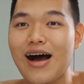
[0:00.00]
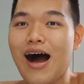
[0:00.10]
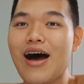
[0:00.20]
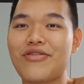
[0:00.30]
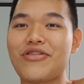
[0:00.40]

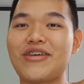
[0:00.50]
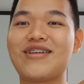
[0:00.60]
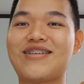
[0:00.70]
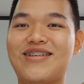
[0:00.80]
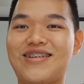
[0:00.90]
I
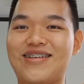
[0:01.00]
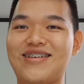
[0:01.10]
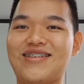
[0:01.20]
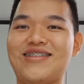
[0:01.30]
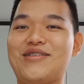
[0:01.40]
think
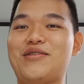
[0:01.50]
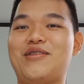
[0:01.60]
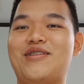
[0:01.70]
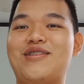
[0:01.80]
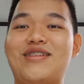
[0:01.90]

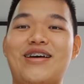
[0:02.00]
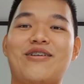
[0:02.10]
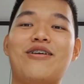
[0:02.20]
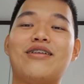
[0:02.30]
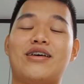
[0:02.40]
that
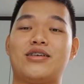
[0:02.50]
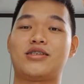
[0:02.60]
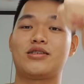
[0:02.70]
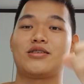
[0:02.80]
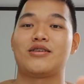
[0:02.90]
God
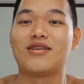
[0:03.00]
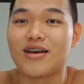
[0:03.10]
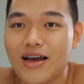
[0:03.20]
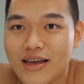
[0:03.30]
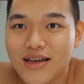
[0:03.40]
has,
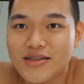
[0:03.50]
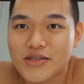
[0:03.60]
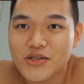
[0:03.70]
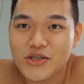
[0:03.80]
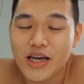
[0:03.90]
I
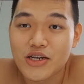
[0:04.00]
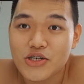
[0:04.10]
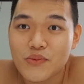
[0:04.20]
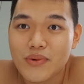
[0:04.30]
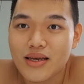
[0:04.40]
guess,
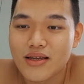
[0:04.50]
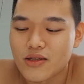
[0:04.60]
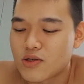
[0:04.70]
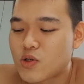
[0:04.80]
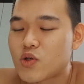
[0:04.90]
changed me
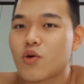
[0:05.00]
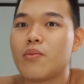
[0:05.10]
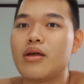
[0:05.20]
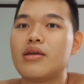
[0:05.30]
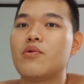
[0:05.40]
in so
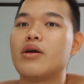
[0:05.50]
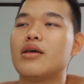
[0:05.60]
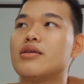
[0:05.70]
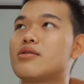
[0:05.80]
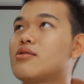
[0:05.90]
many
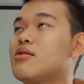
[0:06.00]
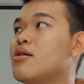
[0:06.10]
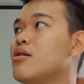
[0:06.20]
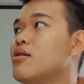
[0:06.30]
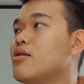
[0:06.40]
ways
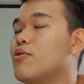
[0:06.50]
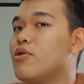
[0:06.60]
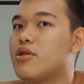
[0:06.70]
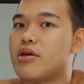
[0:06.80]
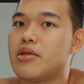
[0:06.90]

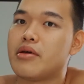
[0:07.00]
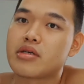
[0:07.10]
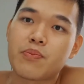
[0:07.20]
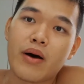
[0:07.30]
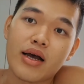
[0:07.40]
within
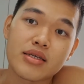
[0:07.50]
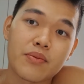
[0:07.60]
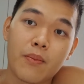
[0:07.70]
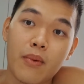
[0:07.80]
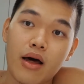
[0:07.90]
this past
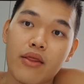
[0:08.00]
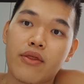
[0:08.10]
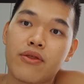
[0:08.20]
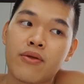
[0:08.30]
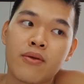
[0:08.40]

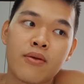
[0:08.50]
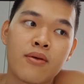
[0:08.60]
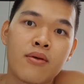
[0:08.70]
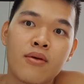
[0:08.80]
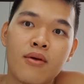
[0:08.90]
month.
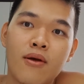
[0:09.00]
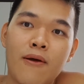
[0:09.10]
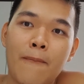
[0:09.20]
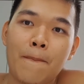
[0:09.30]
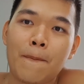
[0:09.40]

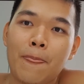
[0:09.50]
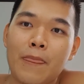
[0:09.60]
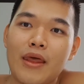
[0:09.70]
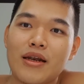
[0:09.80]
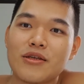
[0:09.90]

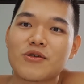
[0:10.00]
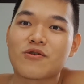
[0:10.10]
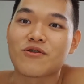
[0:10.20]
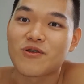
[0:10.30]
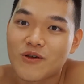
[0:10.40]
And it's
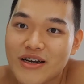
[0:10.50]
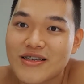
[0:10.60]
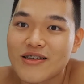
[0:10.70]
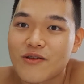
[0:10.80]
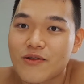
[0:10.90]

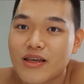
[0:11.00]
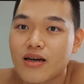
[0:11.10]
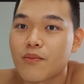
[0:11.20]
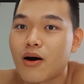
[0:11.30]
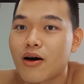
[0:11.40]
crazy to think
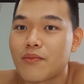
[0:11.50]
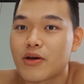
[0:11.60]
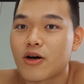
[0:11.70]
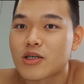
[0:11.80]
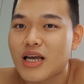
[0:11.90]
about
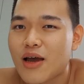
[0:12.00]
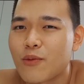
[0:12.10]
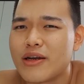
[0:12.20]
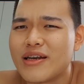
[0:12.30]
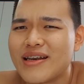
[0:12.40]
because I
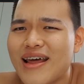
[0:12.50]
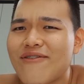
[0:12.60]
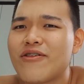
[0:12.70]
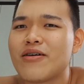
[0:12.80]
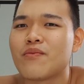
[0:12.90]
would
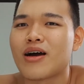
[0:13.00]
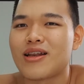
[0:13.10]
never in my